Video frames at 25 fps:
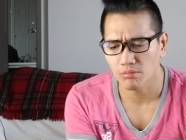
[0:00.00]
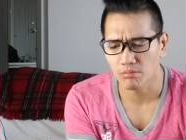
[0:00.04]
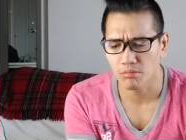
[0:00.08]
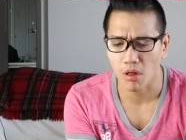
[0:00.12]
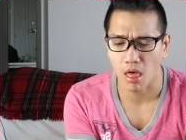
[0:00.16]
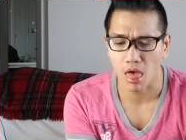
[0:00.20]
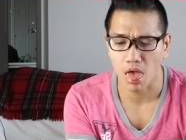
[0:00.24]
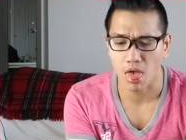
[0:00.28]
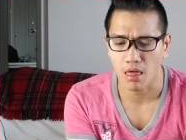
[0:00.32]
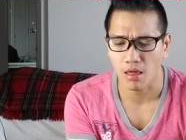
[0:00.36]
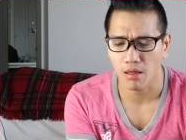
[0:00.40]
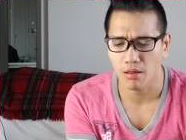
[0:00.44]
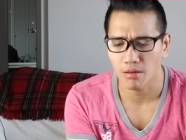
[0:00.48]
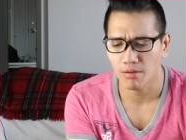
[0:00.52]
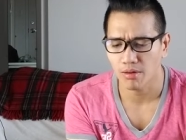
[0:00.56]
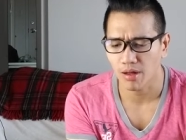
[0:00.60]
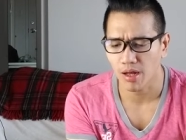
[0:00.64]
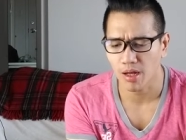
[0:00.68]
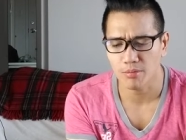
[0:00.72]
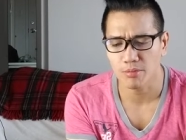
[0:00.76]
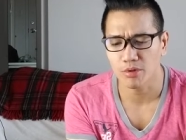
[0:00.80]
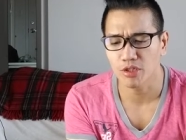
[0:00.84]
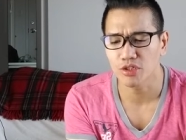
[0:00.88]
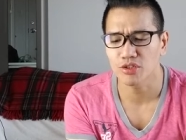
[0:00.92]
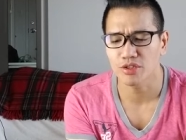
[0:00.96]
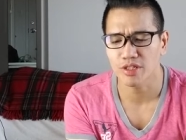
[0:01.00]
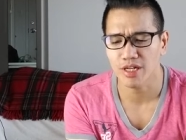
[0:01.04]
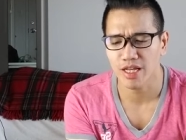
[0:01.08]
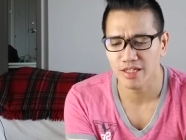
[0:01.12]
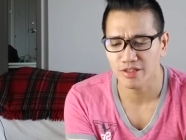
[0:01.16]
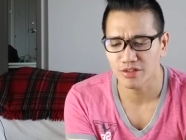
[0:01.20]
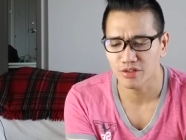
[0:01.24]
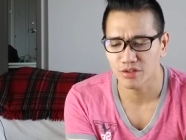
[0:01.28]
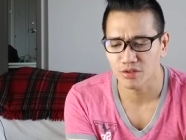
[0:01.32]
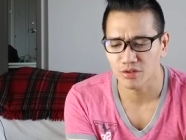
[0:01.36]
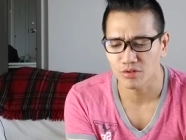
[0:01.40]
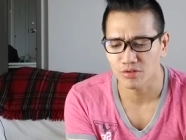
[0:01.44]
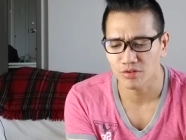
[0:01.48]
Uh, I butchered that
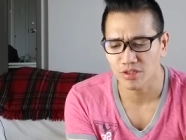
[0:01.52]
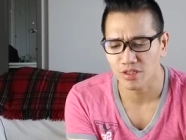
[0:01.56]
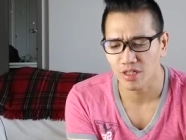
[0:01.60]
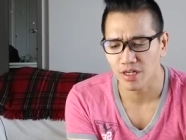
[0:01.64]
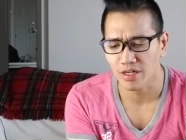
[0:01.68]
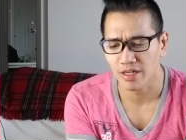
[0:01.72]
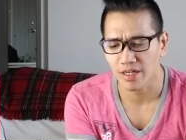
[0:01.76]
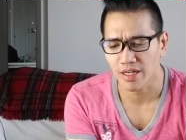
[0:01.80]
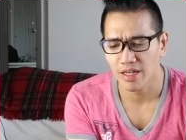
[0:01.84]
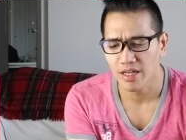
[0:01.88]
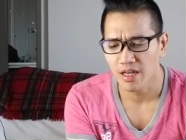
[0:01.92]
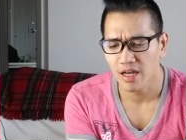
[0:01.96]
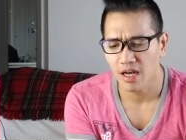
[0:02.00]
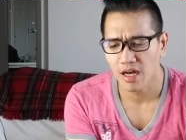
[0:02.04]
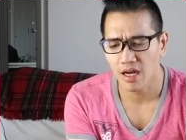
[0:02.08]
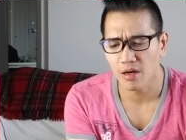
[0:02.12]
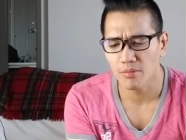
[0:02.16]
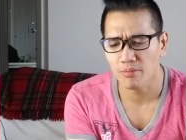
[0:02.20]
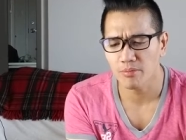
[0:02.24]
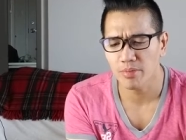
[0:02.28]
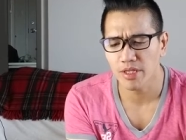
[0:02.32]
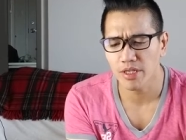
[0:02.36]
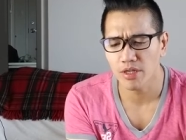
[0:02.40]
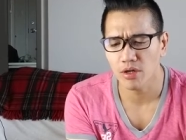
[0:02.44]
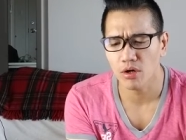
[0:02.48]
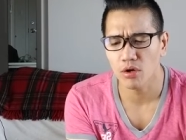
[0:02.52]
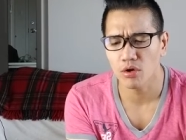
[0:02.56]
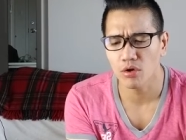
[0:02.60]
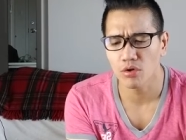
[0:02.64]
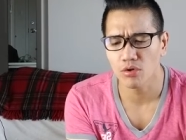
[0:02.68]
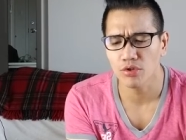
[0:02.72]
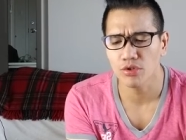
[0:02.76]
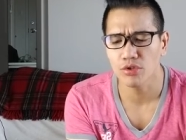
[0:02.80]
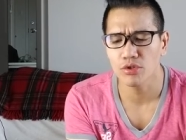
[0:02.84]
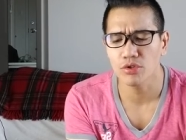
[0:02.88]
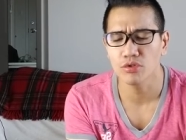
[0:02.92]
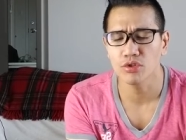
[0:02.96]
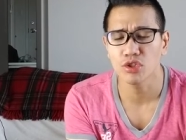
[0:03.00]
too, sorry. Uh,
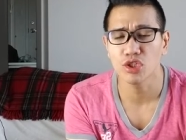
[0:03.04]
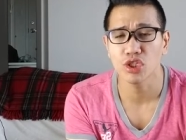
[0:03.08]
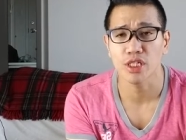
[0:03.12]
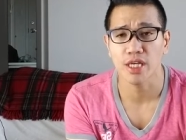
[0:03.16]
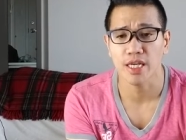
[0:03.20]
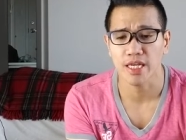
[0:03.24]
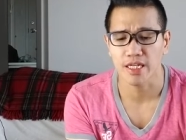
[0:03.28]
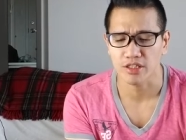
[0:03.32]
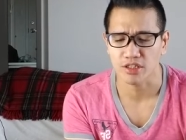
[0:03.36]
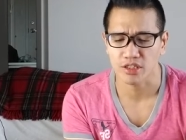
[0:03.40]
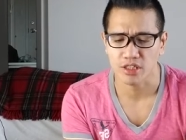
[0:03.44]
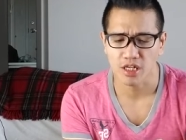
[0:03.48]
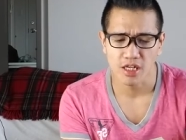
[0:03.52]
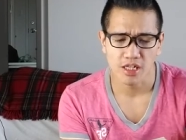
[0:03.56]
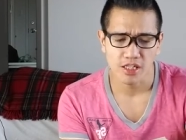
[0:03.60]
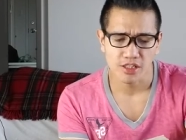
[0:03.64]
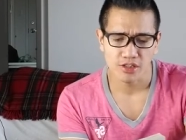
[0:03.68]
B-O-U-G-H.